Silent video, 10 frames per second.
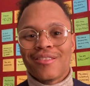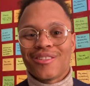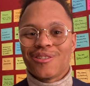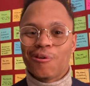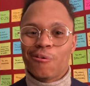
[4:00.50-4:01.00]

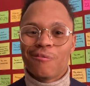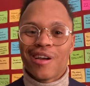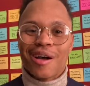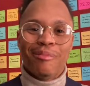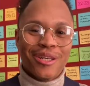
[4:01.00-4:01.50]
So,
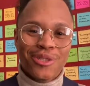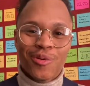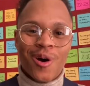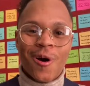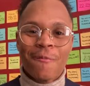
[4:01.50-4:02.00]
God bless
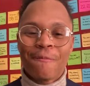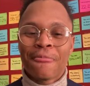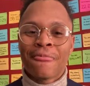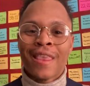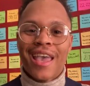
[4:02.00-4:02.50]
you all.
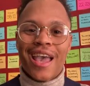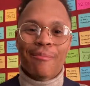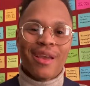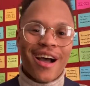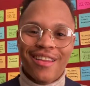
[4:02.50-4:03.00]

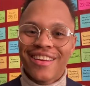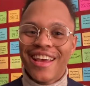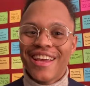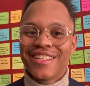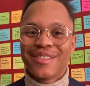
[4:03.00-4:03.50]
Happy
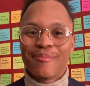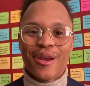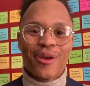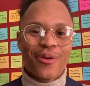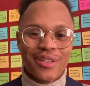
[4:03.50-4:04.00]
holidays,
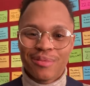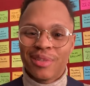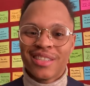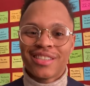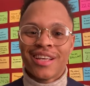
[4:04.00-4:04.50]
Merry
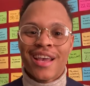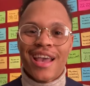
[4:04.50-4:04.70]
Christmas,